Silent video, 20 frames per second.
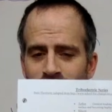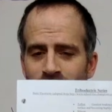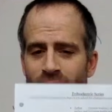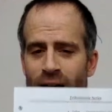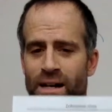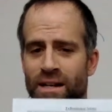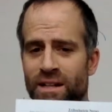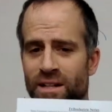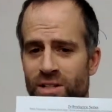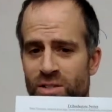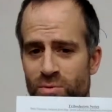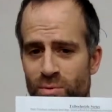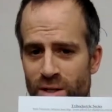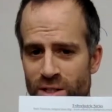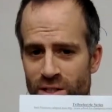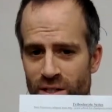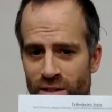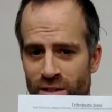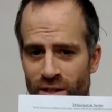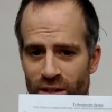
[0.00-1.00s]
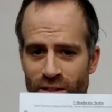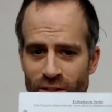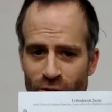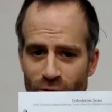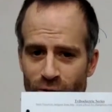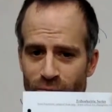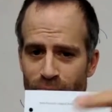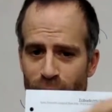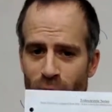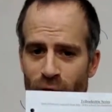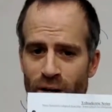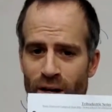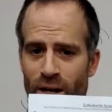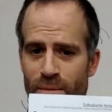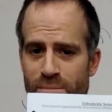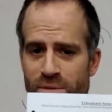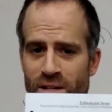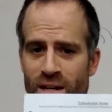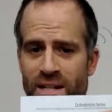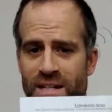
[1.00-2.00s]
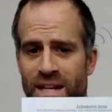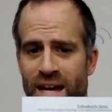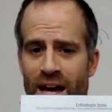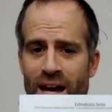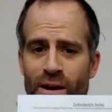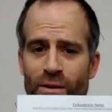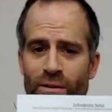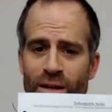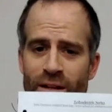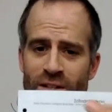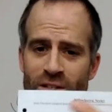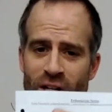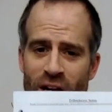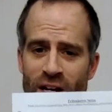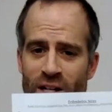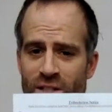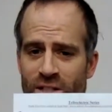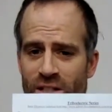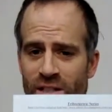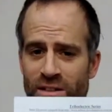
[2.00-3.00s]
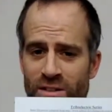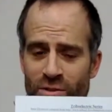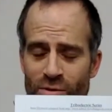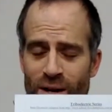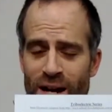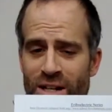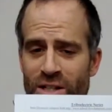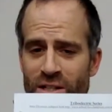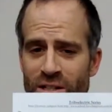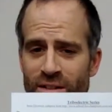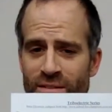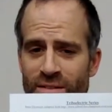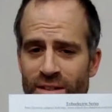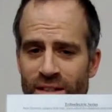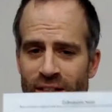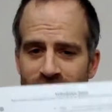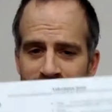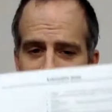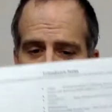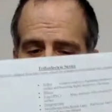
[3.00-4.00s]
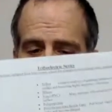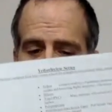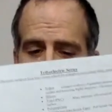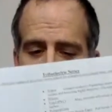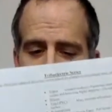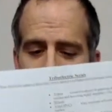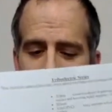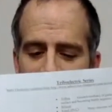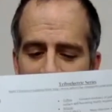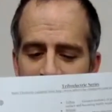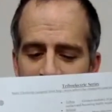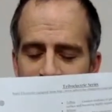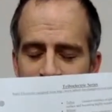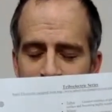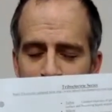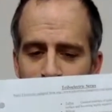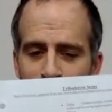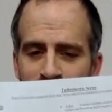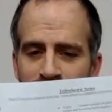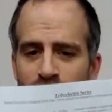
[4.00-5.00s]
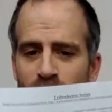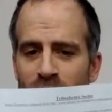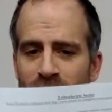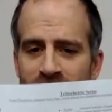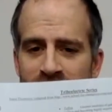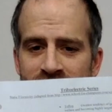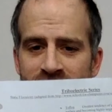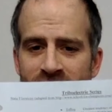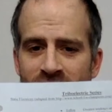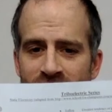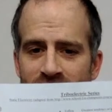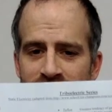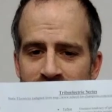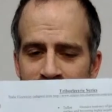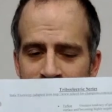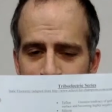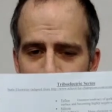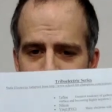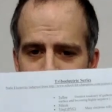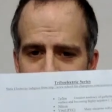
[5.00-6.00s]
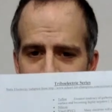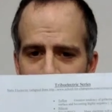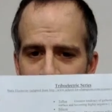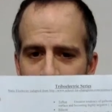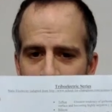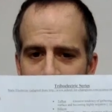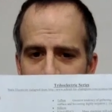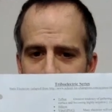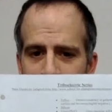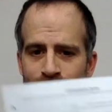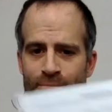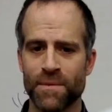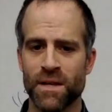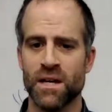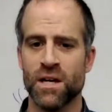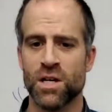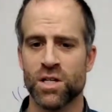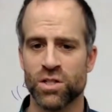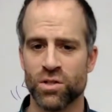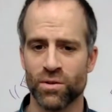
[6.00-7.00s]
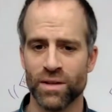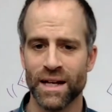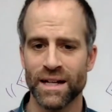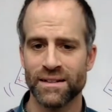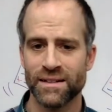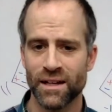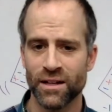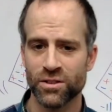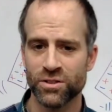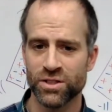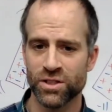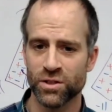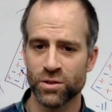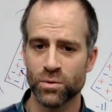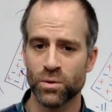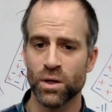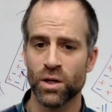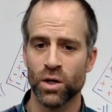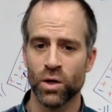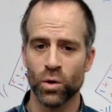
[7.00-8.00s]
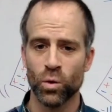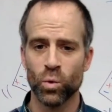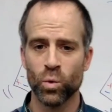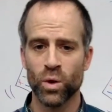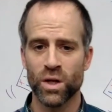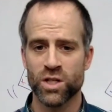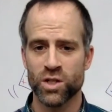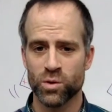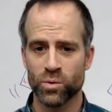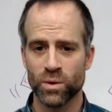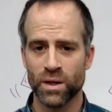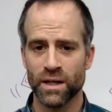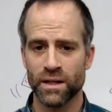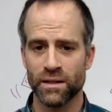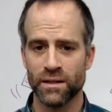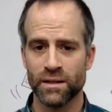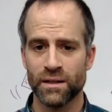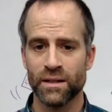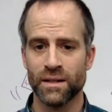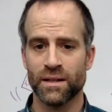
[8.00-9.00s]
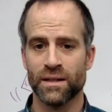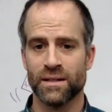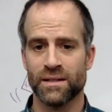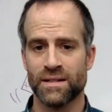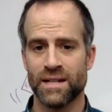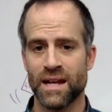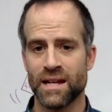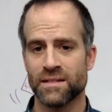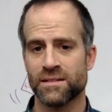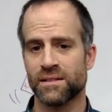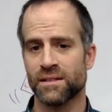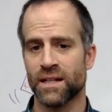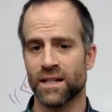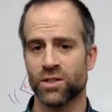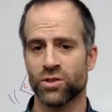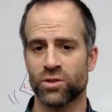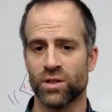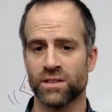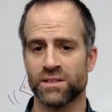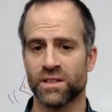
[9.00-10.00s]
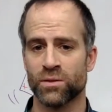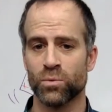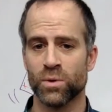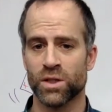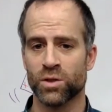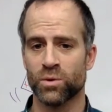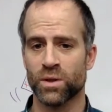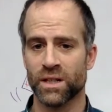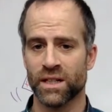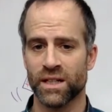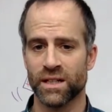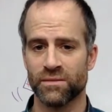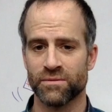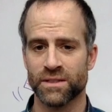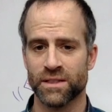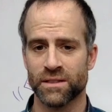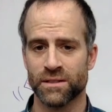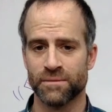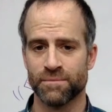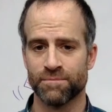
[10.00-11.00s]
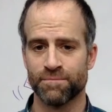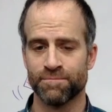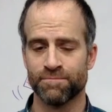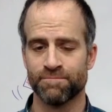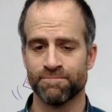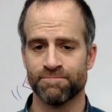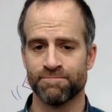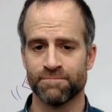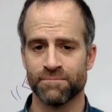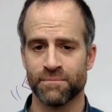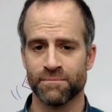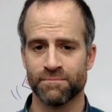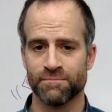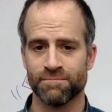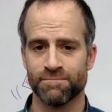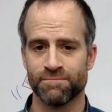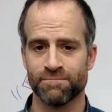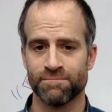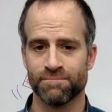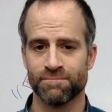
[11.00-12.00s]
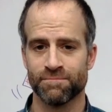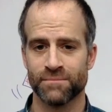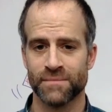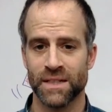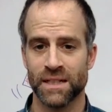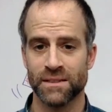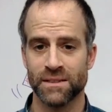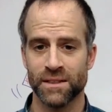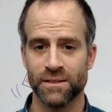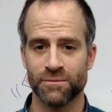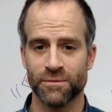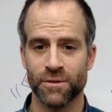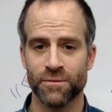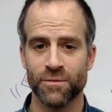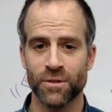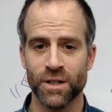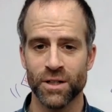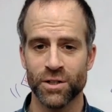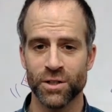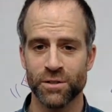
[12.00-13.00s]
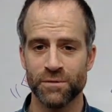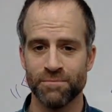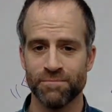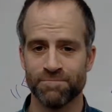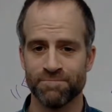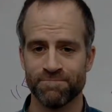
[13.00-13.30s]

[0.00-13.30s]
I can switch it on you and put it upside down and change the direction of the list. You have to read what it says. Okay? So that tells you which one takes electrons and which one gives. That's it for friction.